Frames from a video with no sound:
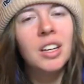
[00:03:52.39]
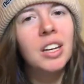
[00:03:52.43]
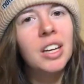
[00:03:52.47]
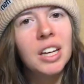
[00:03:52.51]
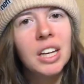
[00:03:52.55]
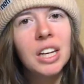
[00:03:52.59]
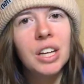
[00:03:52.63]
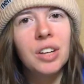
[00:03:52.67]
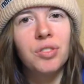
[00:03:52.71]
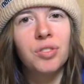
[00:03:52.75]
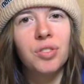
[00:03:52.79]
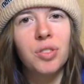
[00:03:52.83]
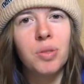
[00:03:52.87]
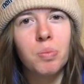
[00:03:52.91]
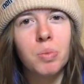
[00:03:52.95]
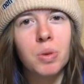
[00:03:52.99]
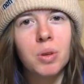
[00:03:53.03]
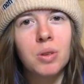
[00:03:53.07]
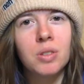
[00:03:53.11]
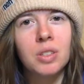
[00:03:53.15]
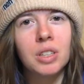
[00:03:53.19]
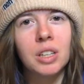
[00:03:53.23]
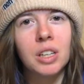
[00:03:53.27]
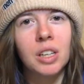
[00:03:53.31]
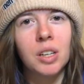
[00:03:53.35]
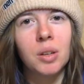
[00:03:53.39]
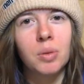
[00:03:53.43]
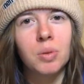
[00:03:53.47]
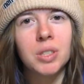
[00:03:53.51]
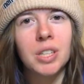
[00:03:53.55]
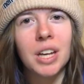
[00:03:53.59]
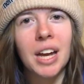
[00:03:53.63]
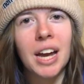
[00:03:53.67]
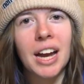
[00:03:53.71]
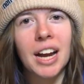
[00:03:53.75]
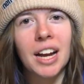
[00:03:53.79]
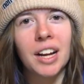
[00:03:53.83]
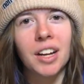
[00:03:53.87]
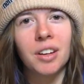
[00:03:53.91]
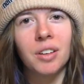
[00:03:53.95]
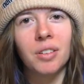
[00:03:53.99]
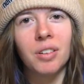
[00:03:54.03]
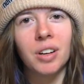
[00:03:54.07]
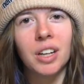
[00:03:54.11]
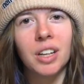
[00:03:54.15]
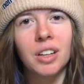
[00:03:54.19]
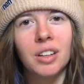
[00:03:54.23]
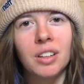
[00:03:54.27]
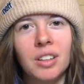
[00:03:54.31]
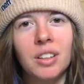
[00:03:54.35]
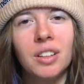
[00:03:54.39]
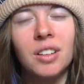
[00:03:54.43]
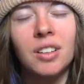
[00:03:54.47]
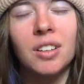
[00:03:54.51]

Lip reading: if the music was accurate